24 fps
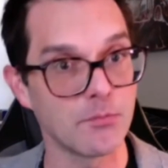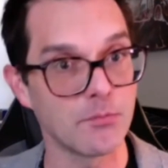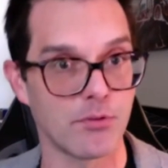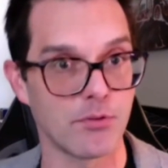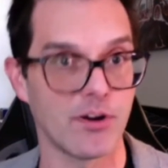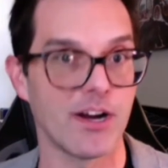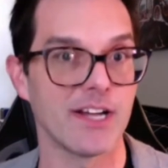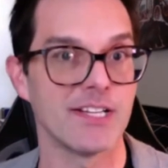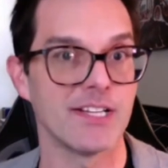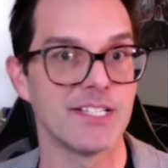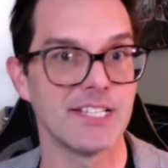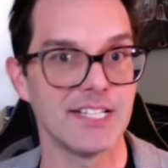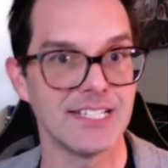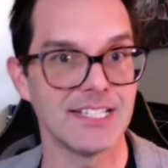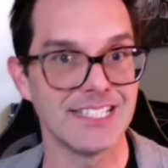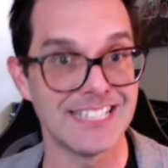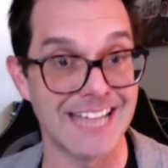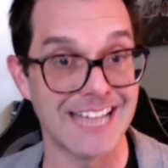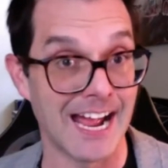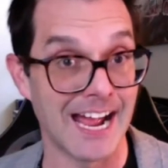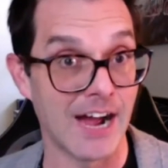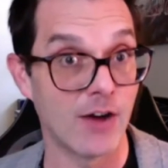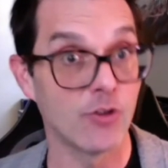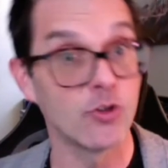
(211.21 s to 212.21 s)
pricing
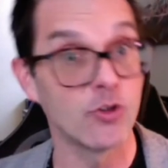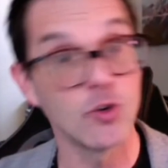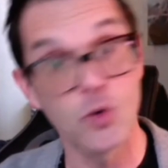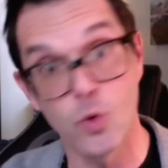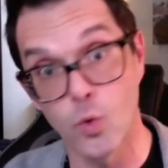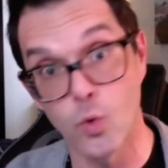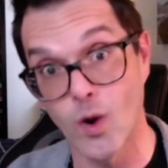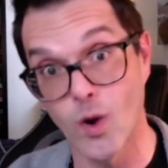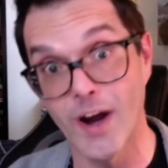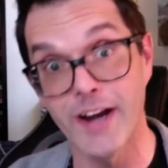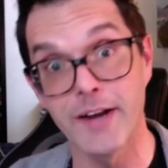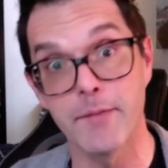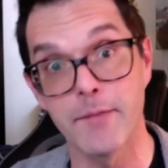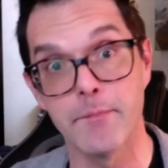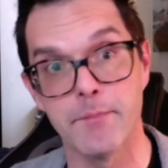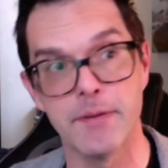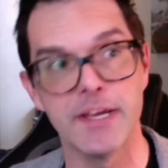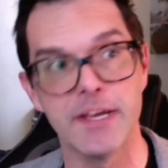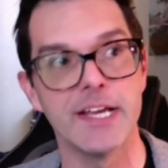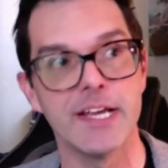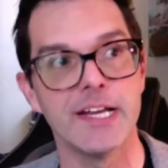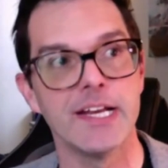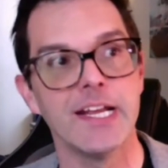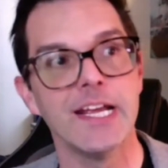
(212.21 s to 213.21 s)
down quite a
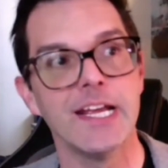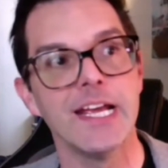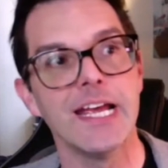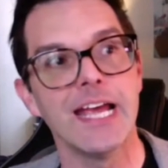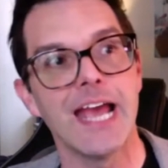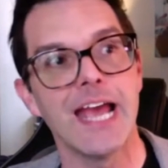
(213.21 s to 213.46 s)
bit